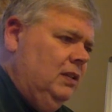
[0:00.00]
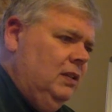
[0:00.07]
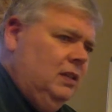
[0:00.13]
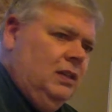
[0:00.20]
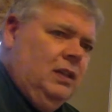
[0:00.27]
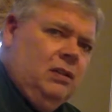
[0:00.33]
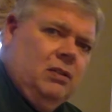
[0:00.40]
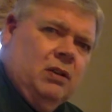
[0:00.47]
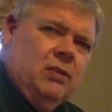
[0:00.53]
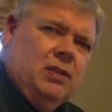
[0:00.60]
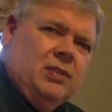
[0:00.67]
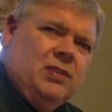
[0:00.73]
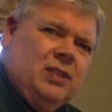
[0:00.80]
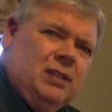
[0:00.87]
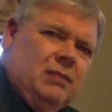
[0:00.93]
you
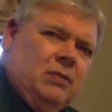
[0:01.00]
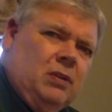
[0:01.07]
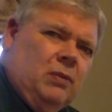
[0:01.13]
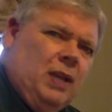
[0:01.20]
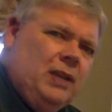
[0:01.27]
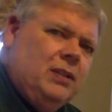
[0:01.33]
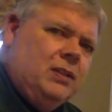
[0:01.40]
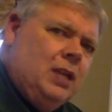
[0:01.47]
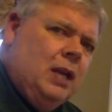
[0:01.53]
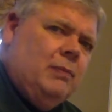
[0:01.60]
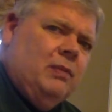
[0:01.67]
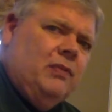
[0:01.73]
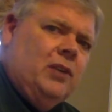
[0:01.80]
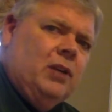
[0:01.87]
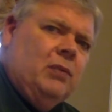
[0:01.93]
notice that around the time
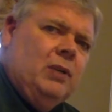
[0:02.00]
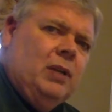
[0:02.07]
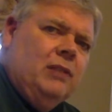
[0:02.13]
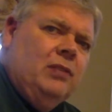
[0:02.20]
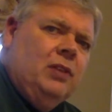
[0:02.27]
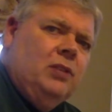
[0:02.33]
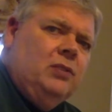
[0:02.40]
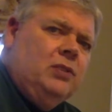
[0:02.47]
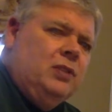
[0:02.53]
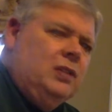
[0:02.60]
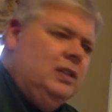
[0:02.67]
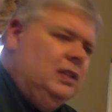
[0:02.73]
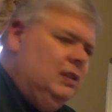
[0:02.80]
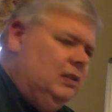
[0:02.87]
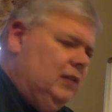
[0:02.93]
of our revolution
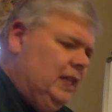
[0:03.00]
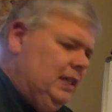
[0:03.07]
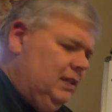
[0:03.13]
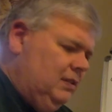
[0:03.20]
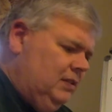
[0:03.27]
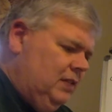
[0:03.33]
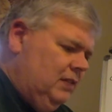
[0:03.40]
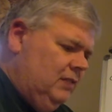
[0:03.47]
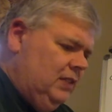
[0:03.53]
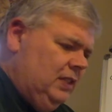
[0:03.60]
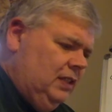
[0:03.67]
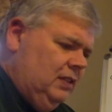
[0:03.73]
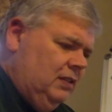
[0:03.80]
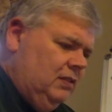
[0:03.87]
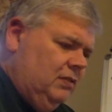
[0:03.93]
in the late
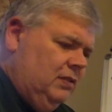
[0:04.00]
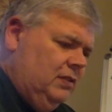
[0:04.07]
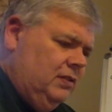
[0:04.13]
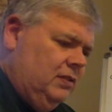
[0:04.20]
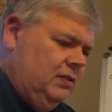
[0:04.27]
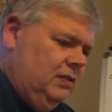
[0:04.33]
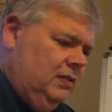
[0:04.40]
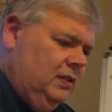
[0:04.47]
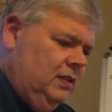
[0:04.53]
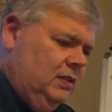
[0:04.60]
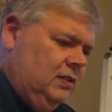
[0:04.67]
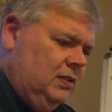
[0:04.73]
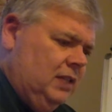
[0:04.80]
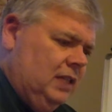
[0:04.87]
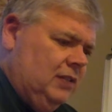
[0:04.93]
1700s,
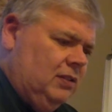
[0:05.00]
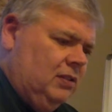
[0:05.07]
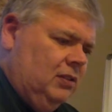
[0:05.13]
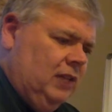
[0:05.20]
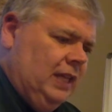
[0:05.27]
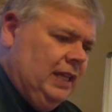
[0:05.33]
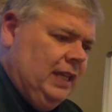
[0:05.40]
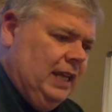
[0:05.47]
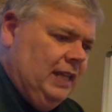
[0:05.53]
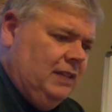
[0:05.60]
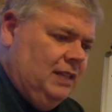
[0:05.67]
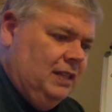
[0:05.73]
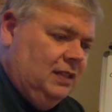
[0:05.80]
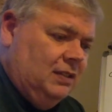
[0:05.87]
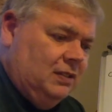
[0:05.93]
so that's the late
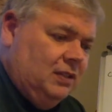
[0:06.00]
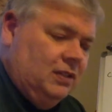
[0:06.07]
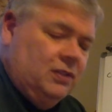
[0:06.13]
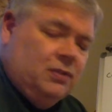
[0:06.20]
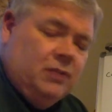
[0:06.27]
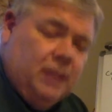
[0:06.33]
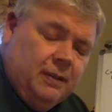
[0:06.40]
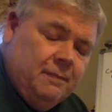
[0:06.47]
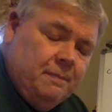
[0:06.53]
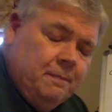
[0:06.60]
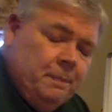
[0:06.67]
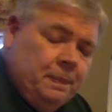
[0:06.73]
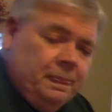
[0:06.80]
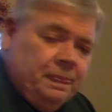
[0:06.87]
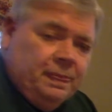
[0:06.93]
18th century,
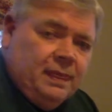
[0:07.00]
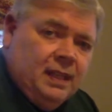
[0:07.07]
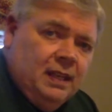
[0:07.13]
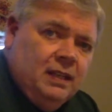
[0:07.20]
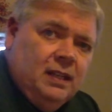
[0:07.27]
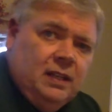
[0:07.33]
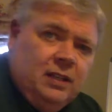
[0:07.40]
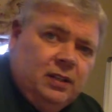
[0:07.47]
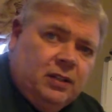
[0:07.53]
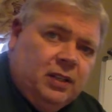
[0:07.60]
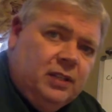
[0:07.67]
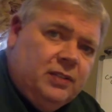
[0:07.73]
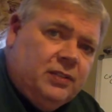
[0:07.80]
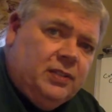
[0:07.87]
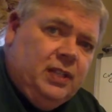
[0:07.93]
you're going
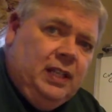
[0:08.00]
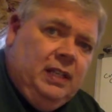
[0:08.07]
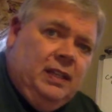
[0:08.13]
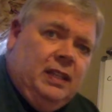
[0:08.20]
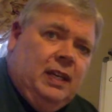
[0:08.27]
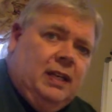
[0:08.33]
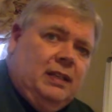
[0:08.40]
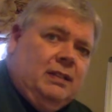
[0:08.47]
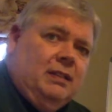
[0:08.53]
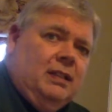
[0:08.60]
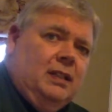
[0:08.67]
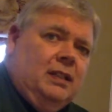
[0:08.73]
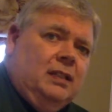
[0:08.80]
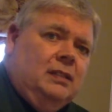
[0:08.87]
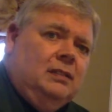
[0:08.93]
to see
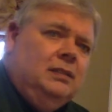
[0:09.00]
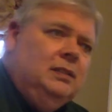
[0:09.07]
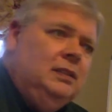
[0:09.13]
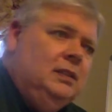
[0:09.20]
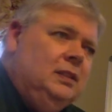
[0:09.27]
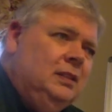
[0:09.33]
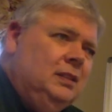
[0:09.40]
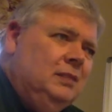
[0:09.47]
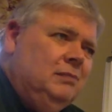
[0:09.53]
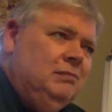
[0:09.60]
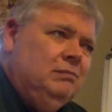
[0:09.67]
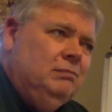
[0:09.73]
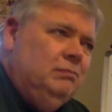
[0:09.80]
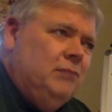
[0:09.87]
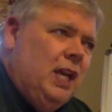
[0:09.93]
that
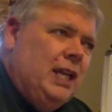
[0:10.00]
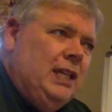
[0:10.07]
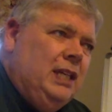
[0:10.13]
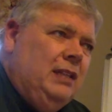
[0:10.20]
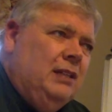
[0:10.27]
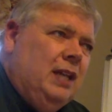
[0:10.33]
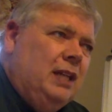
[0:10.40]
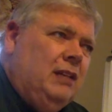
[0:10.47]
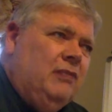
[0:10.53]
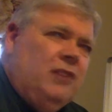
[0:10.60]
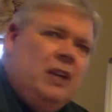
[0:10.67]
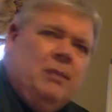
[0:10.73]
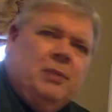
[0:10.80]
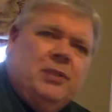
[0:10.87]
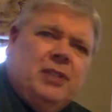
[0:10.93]

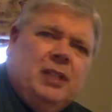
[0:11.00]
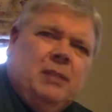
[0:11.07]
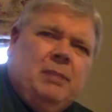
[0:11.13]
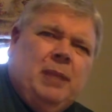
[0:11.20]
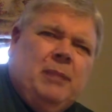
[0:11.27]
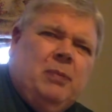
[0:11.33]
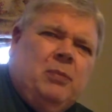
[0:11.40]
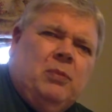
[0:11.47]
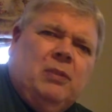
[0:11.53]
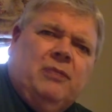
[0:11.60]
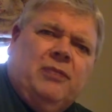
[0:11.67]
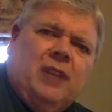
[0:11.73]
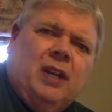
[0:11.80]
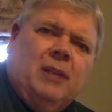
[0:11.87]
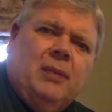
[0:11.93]
95% of people were
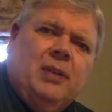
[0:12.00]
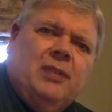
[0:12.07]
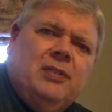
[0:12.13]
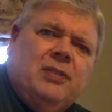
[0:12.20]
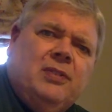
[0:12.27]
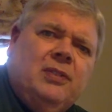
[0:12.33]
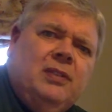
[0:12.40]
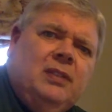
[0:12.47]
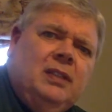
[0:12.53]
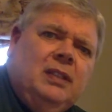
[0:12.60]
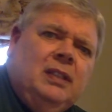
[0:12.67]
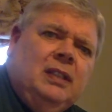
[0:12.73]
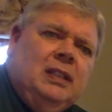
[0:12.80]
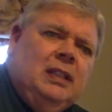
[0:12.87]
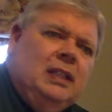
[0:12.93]
farmers,
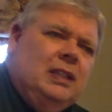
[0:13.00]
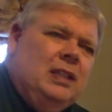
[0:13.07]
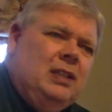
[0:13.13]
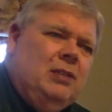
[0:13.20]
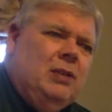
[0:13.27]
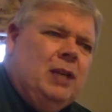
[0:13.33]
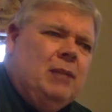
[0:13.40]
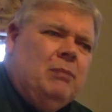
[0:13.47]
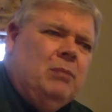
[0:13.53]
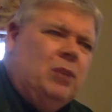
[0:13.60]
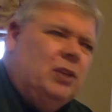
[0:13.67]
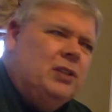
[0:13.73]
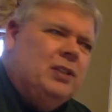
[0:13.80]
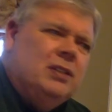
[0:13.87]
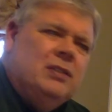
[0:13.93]
and then you had
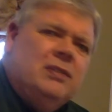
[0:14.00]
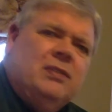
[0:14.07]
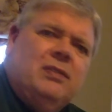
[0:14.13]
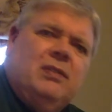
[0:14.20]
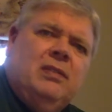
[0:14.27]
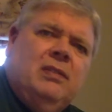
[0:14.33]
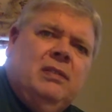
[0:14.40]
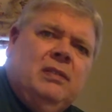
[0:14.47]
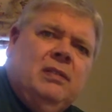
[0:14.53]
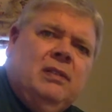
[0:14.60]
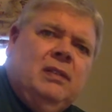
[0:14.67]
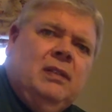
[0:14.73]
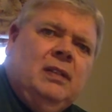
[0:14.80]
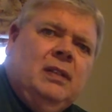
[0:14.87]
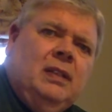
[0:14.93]
merchants,
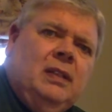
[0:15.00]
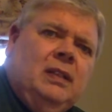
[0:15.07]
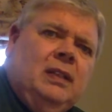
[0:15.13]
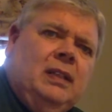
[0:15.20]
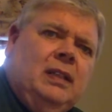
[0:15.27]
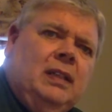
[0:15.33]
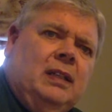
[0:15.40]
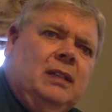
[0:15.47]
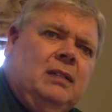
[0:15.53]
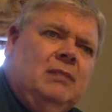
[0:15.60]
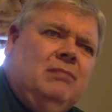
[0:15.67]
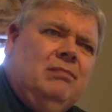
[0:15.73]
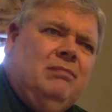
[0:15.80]
and